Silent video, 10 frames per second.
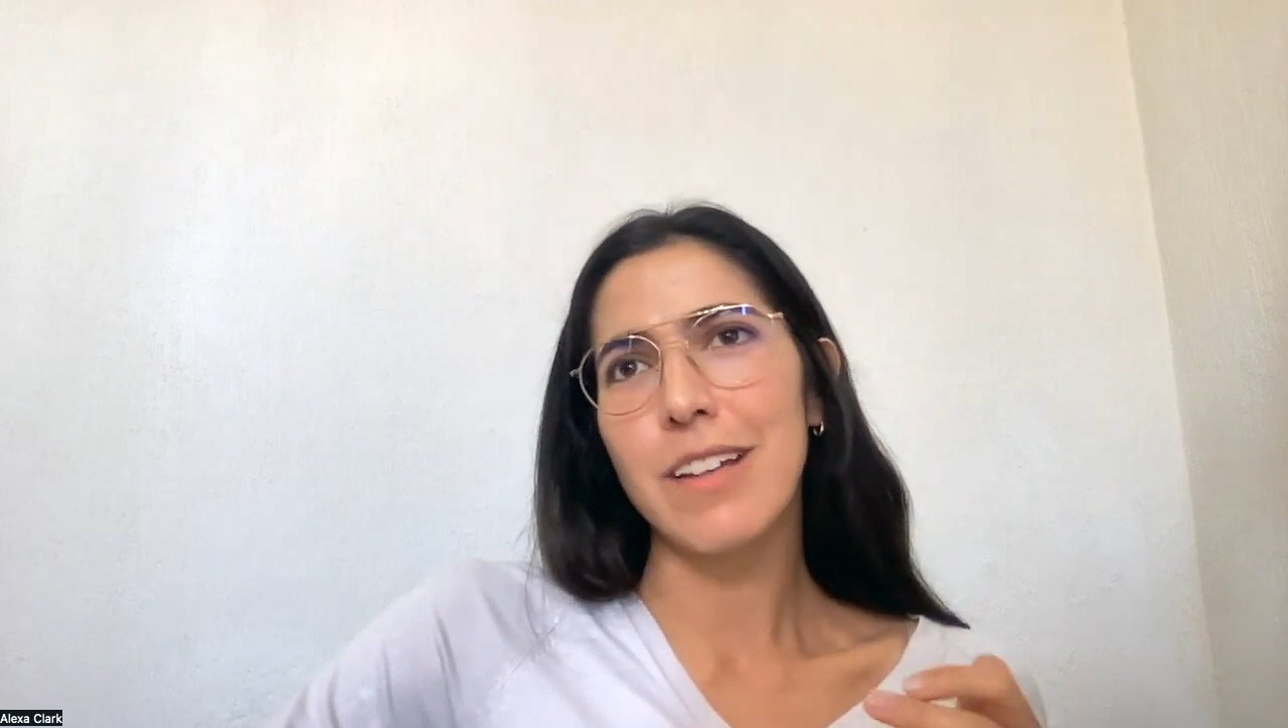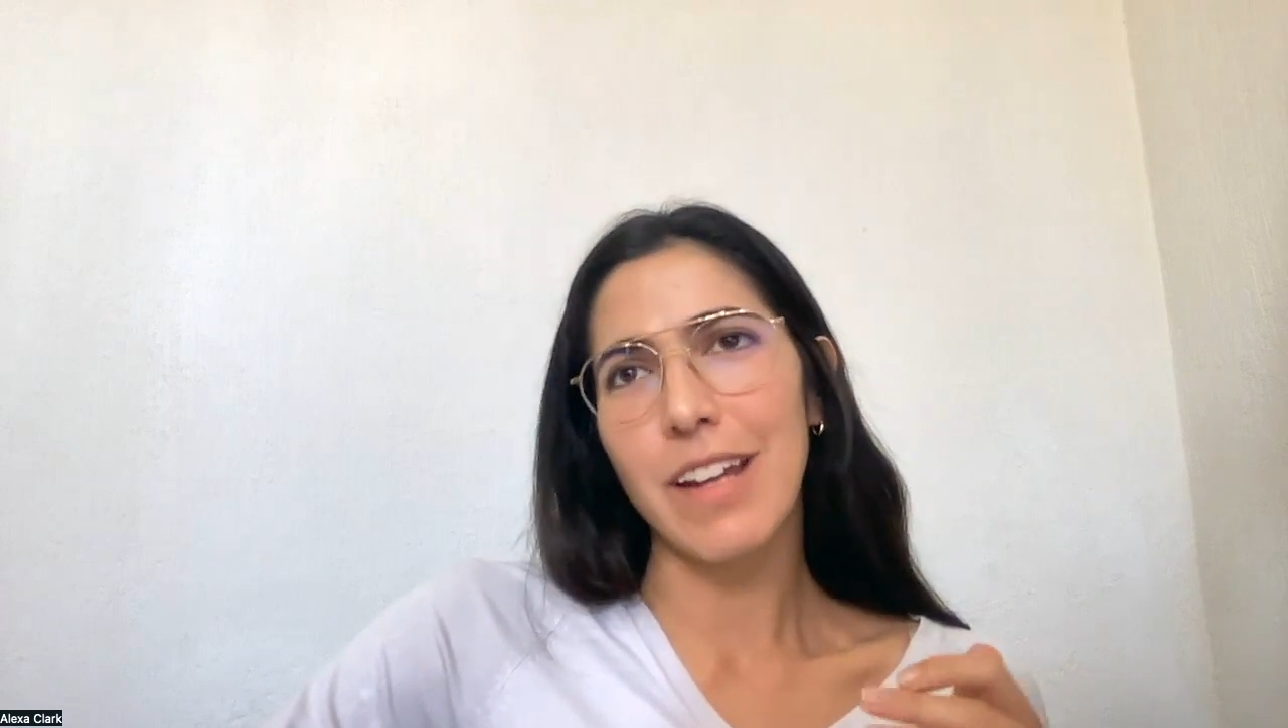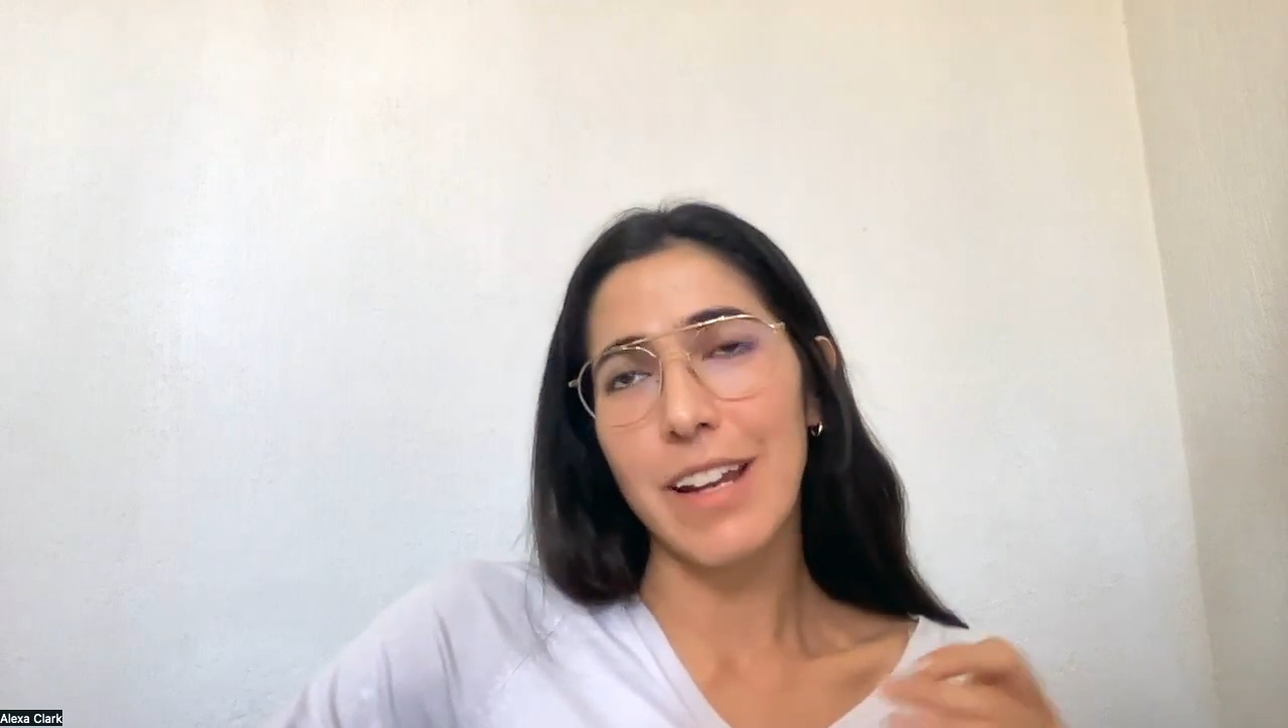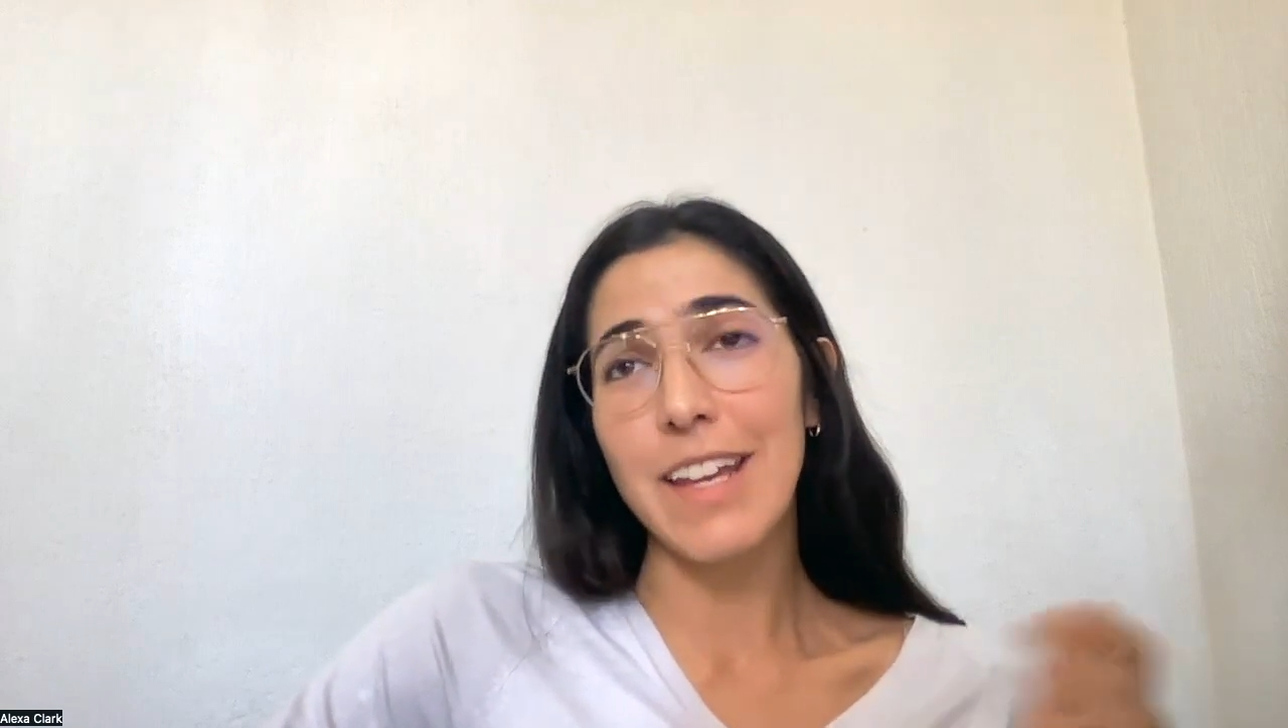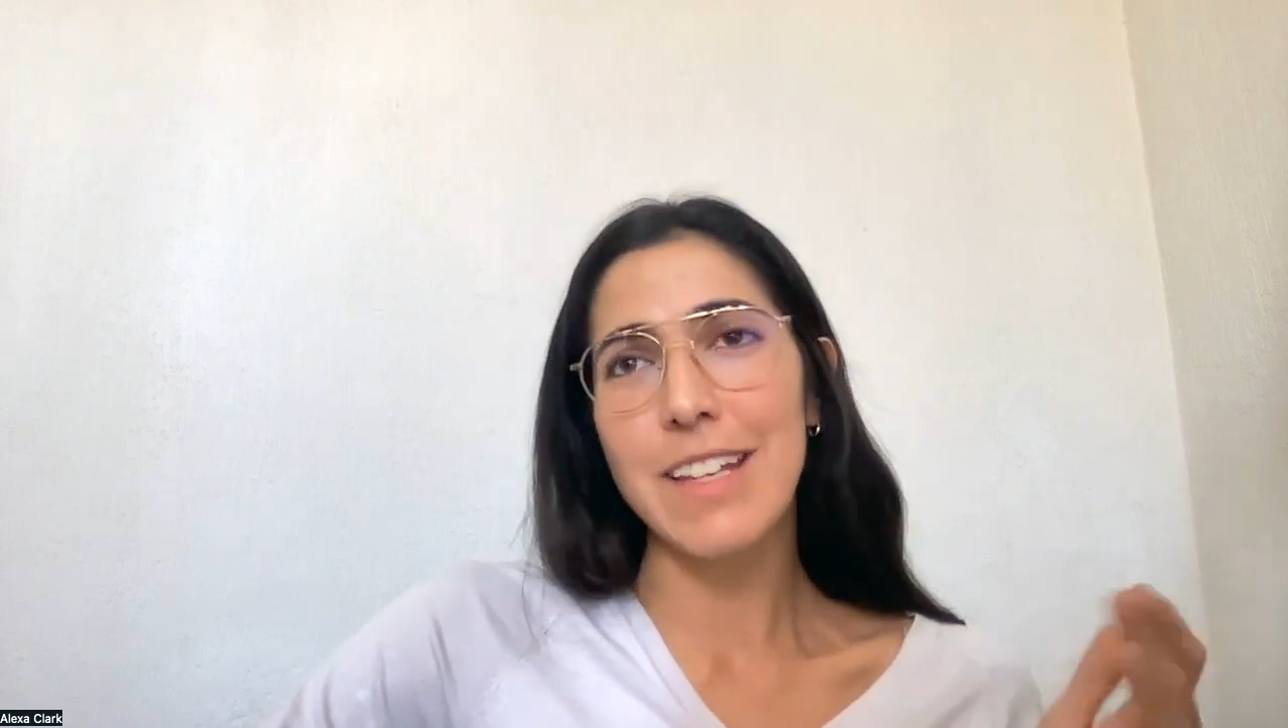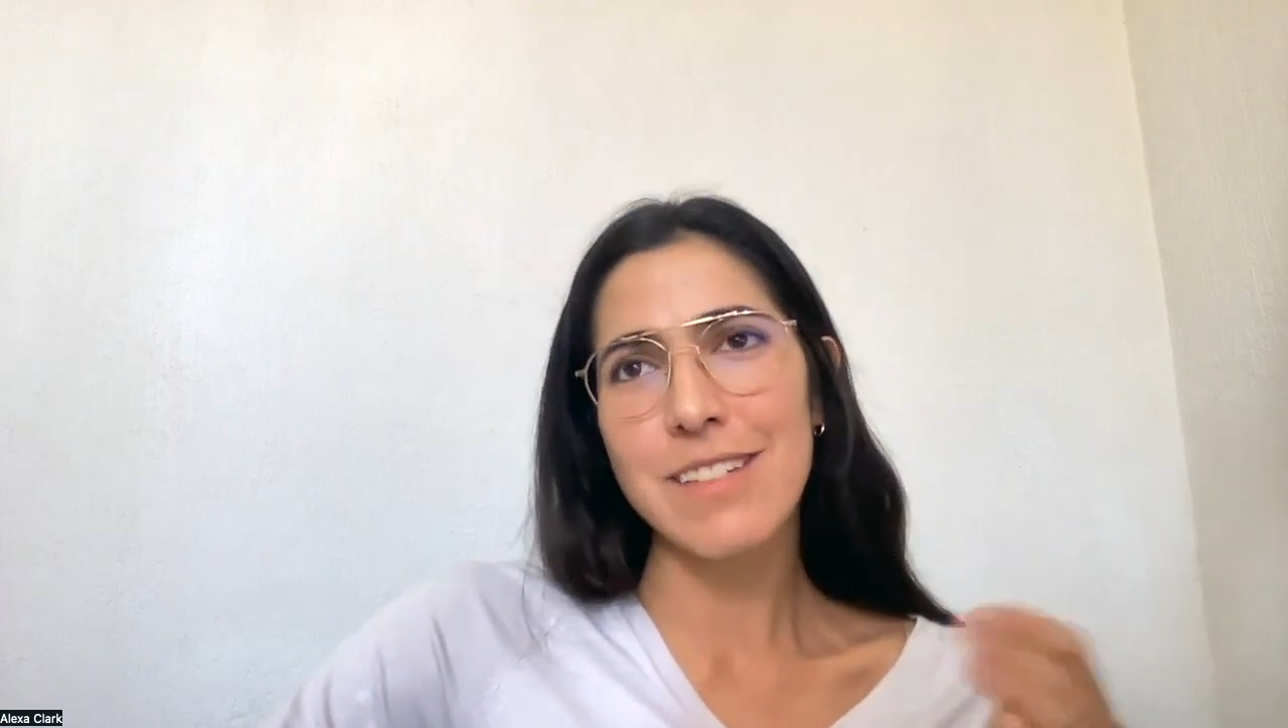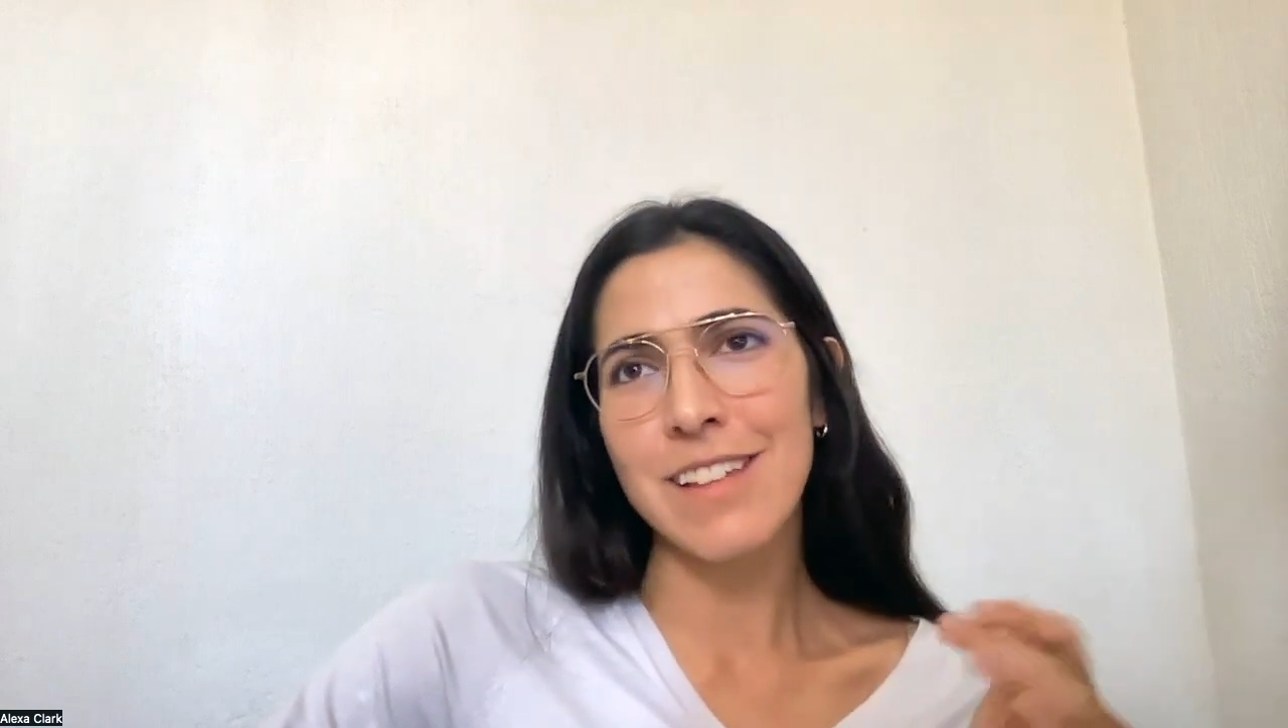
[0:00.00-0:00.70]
it is